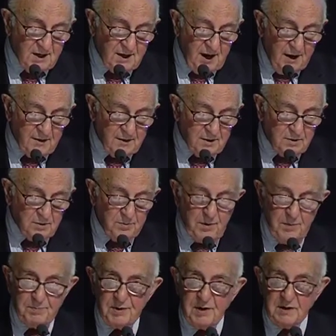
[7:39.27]
the right to
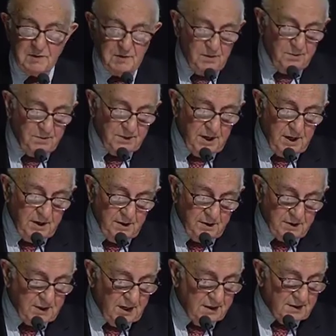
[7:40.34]
be presumed
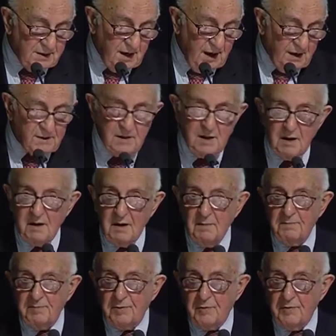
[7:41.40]
innocent until
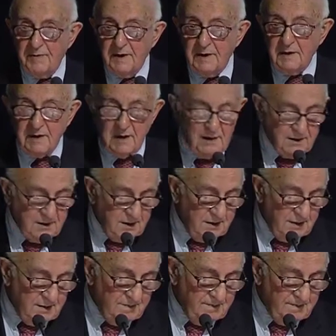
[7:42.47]
proven guilty,